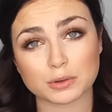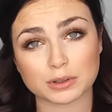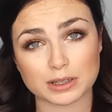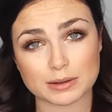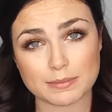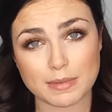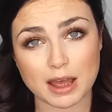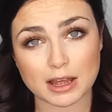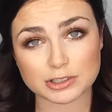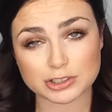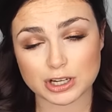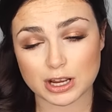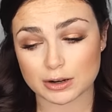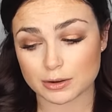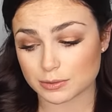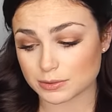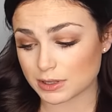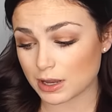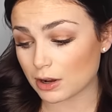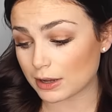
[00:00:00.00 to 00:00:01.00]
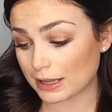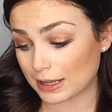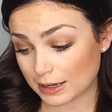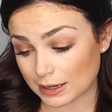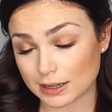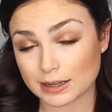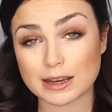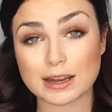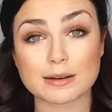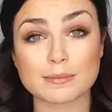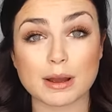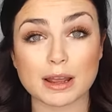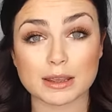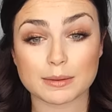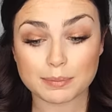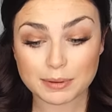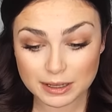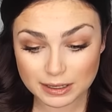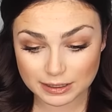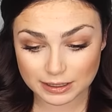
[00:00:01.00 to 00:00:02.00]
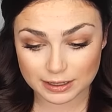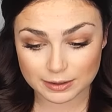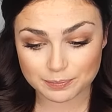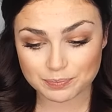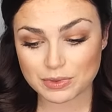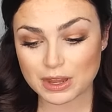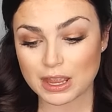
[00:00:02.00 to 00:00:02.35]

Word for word: only matte shadows in it, in my opinion.